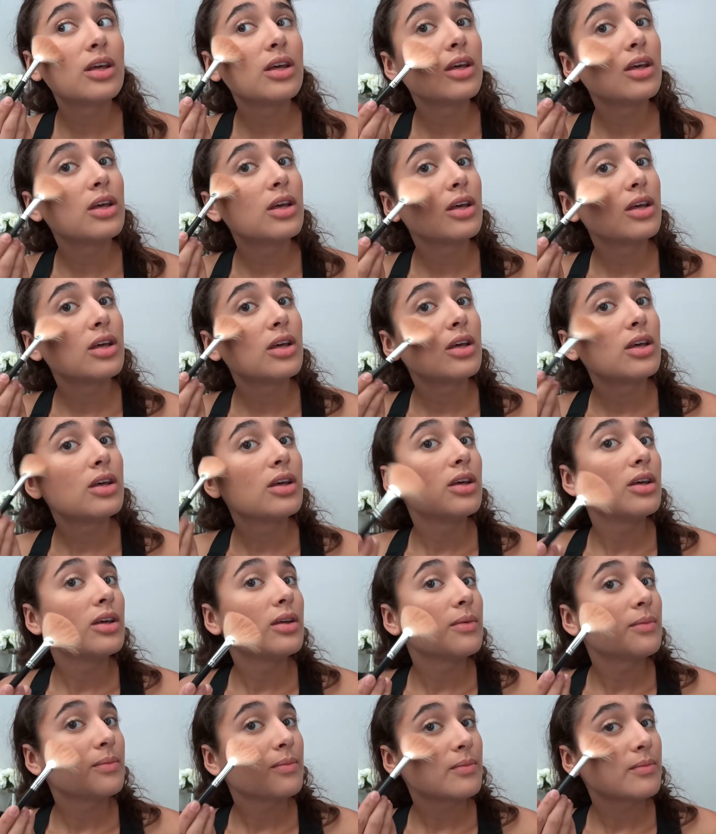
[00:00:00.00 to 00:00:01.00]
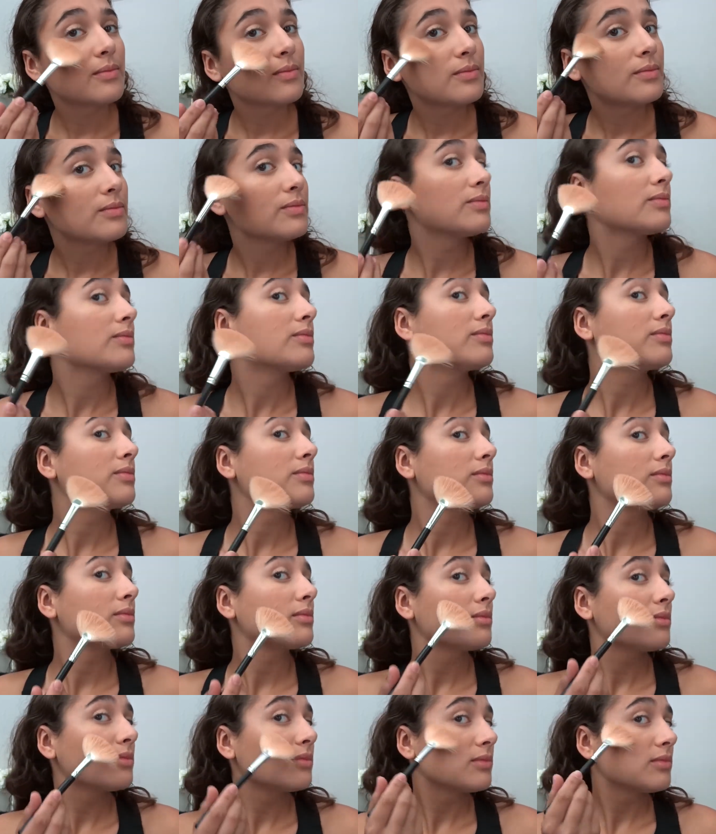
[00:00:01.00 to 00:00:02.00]

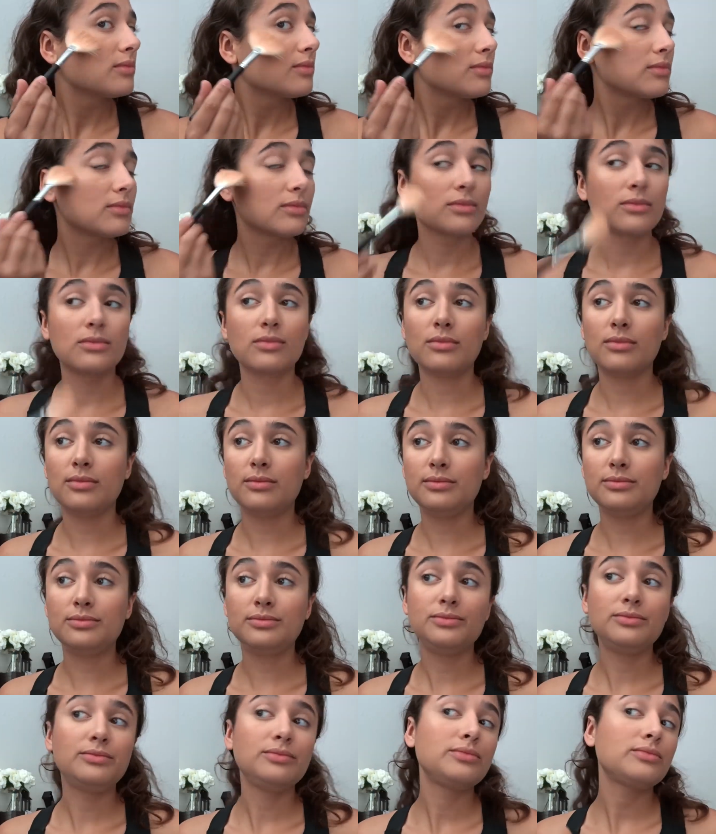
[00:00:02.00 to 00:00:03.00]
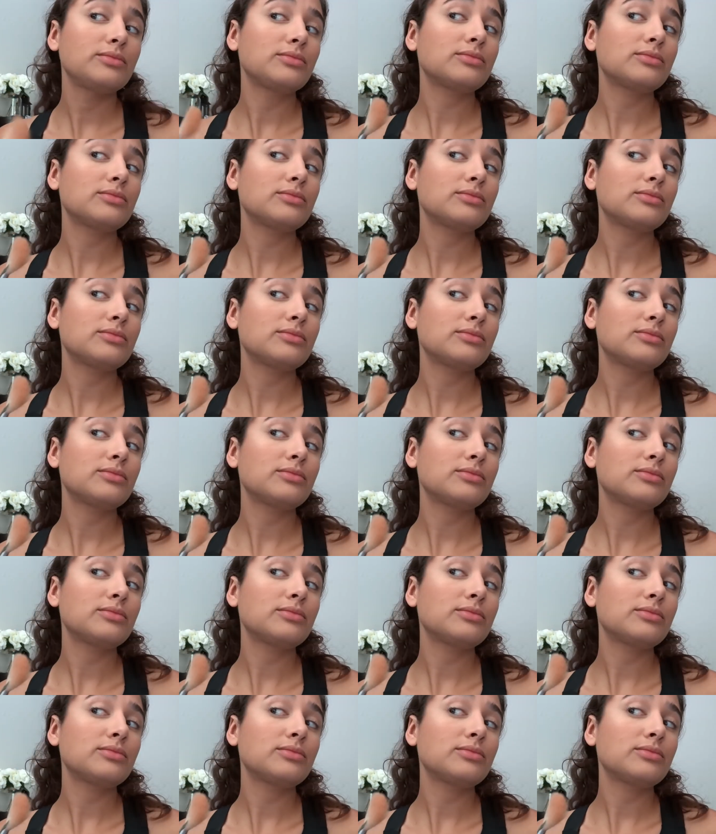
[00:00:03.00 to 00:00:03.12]
Nothing is said.